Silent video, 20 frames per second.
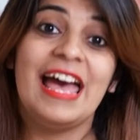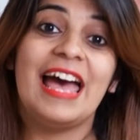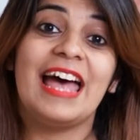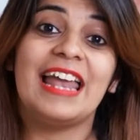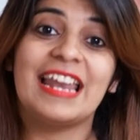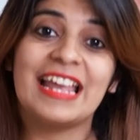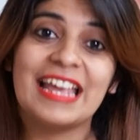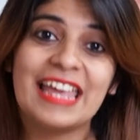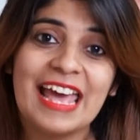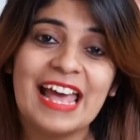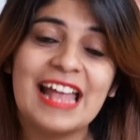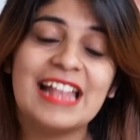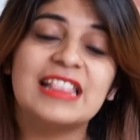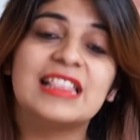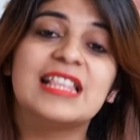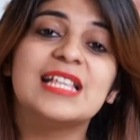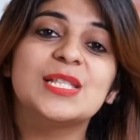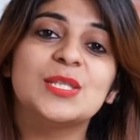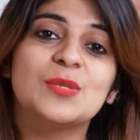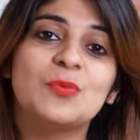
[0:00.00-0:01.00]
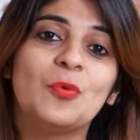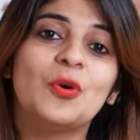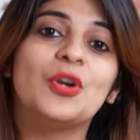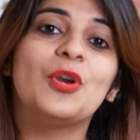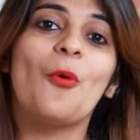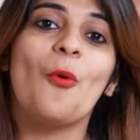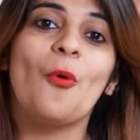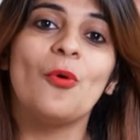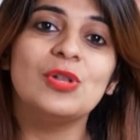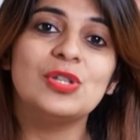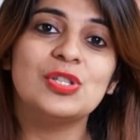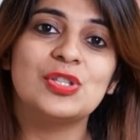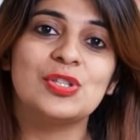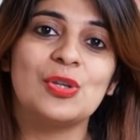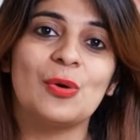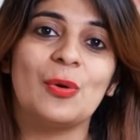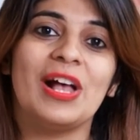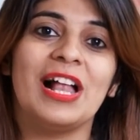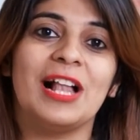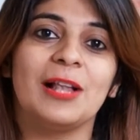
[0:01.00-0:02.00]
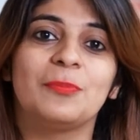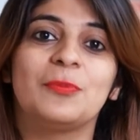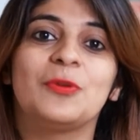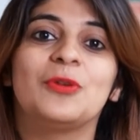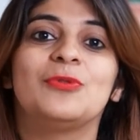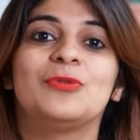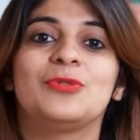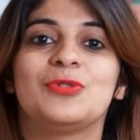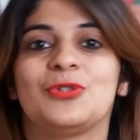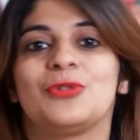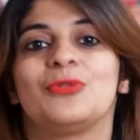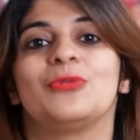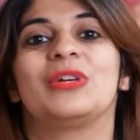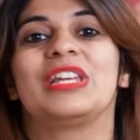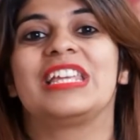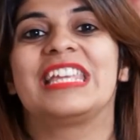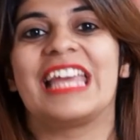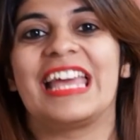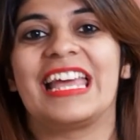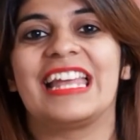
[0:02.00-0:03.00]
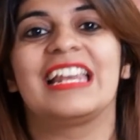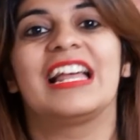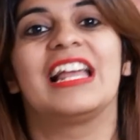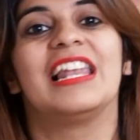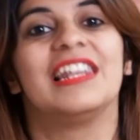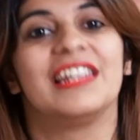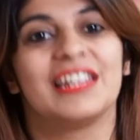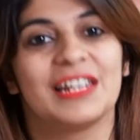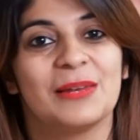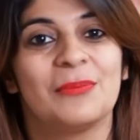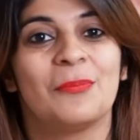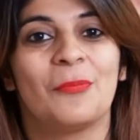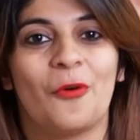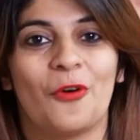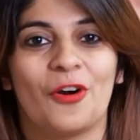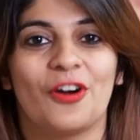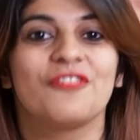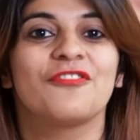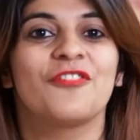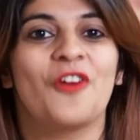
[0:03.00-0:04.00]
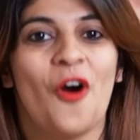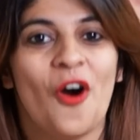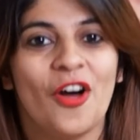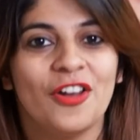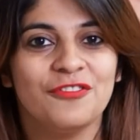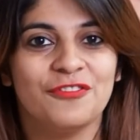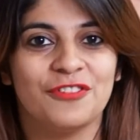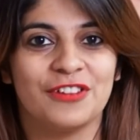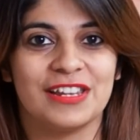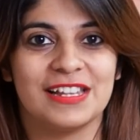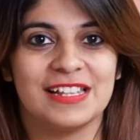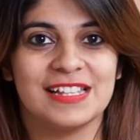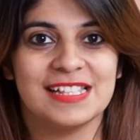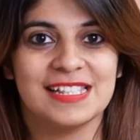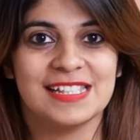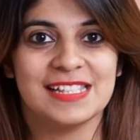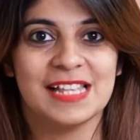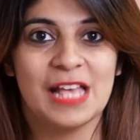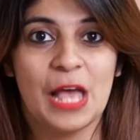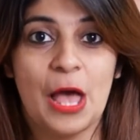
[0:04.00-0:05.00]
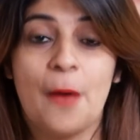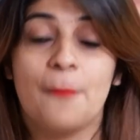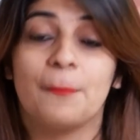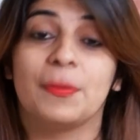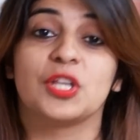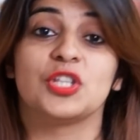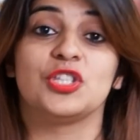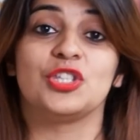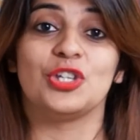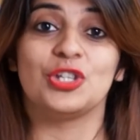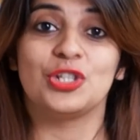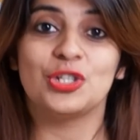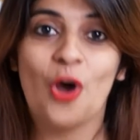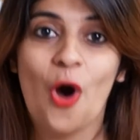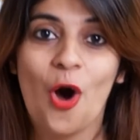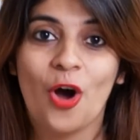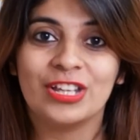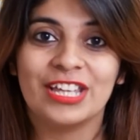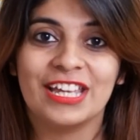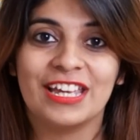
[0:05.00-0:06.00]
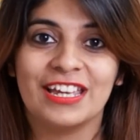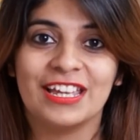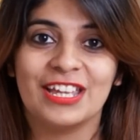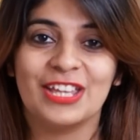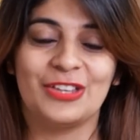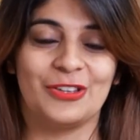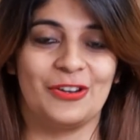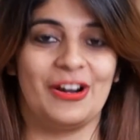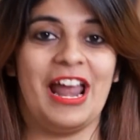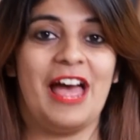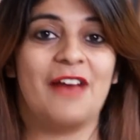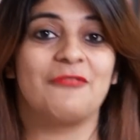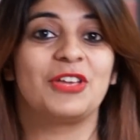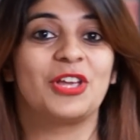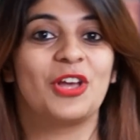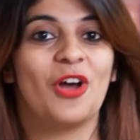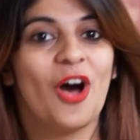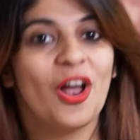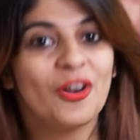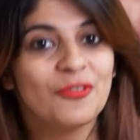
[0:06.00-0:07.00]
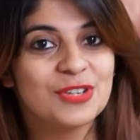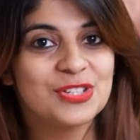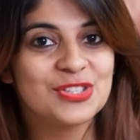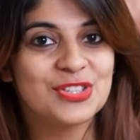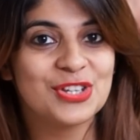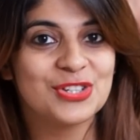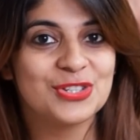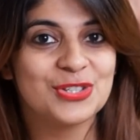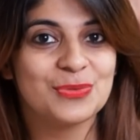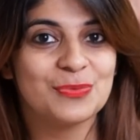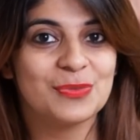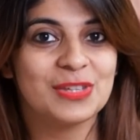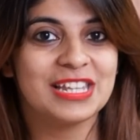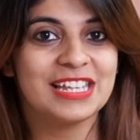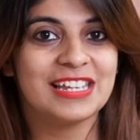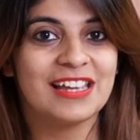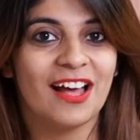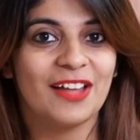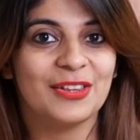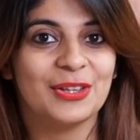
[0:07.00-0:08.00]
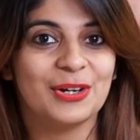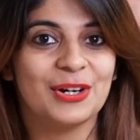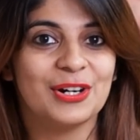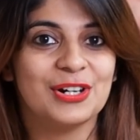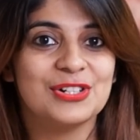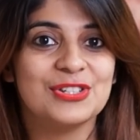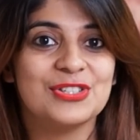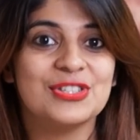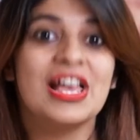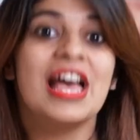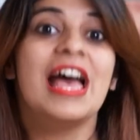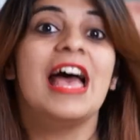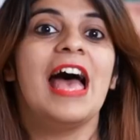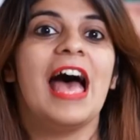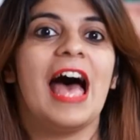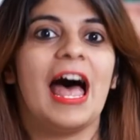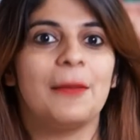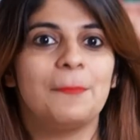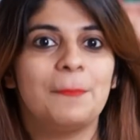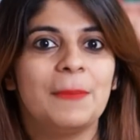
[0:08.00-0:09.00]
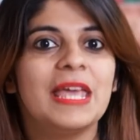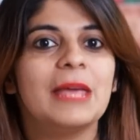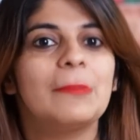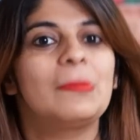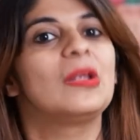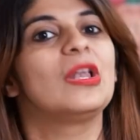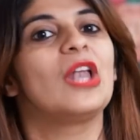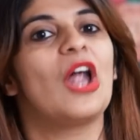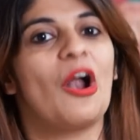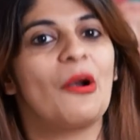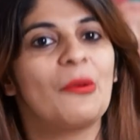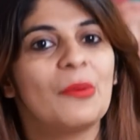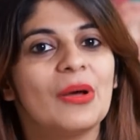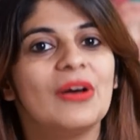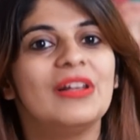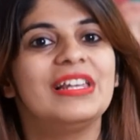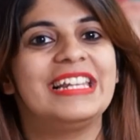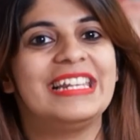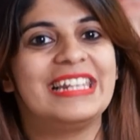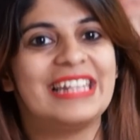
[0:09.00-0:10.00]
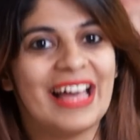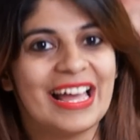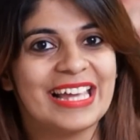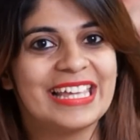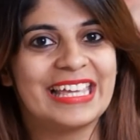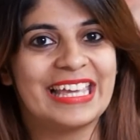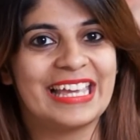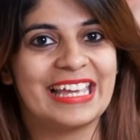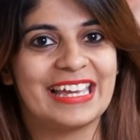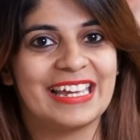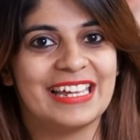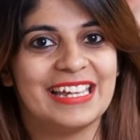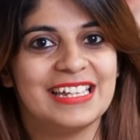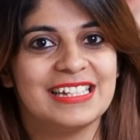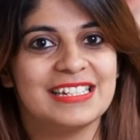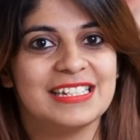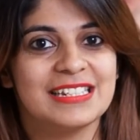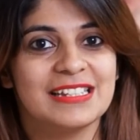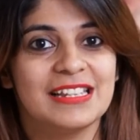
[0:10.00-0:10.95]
And again, this would also help you to gain a little more of confidence because you're talking, you're having conversation with the others, and people are really liking it.